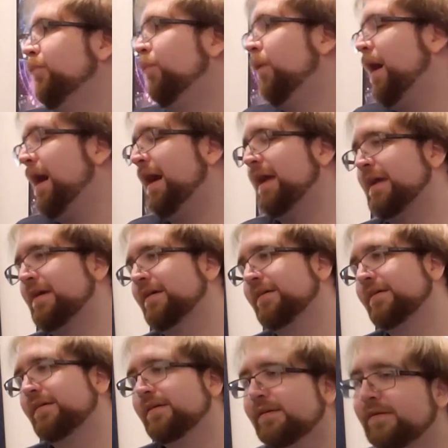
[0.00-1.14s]
why
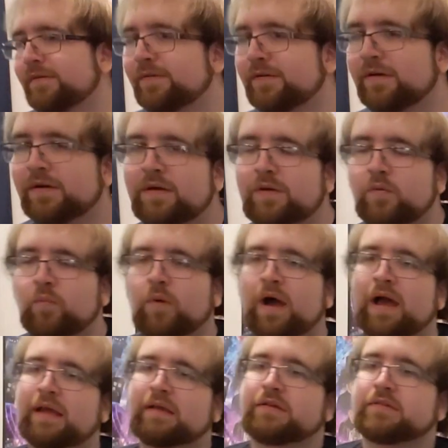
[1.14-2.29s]

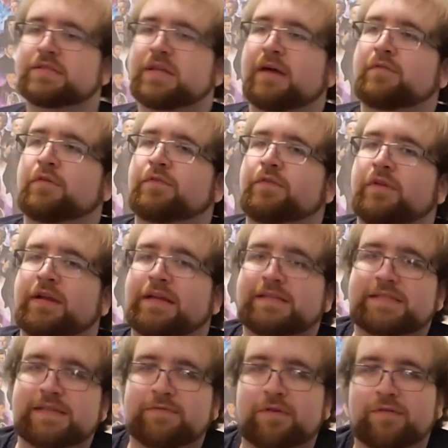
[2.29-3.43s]
why Gustavo Fring is
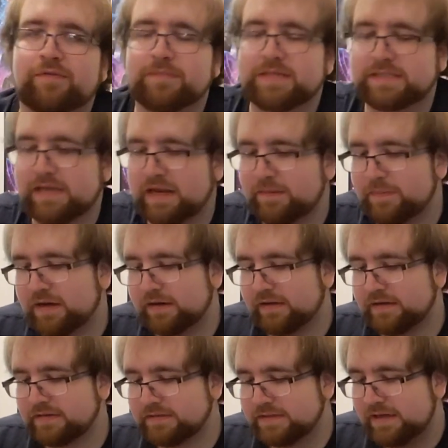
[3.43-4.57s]
different from the
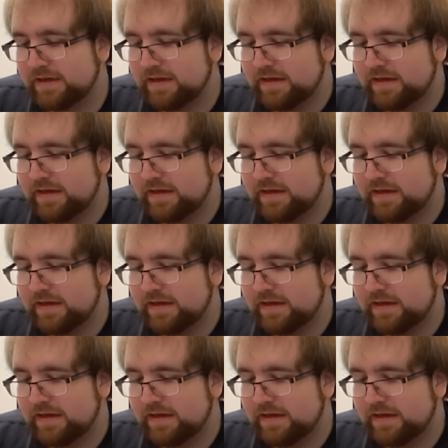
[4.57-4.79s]
Salamancas,